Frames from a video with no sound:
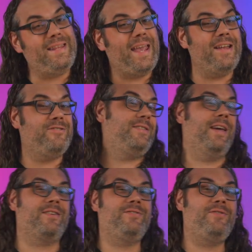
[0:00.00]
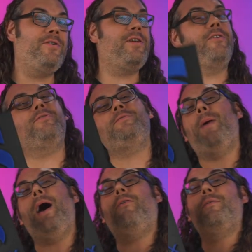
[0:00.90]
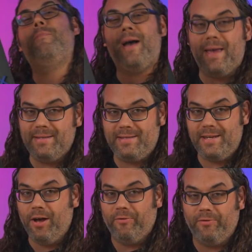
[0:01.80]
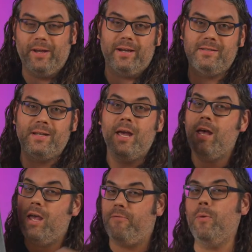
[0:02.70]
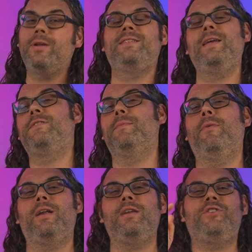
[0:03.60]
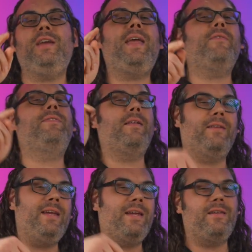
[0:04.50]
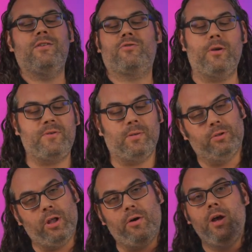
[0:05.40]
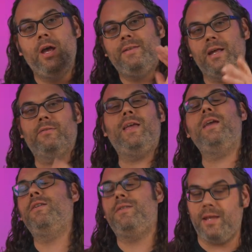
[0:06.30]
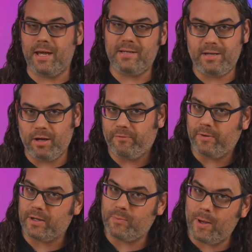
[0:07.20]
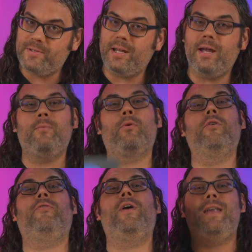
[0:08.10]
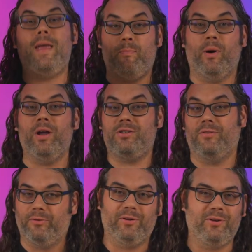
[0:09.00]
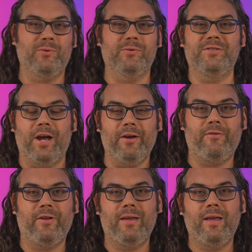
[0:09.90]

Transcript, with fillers: to the Edge of Tech Studios, powered by S T L Flix. If you want to save some money, check out that link in the description below. That'll take you to the S T L Flix website, where you'll find a bunch of really cool stuff.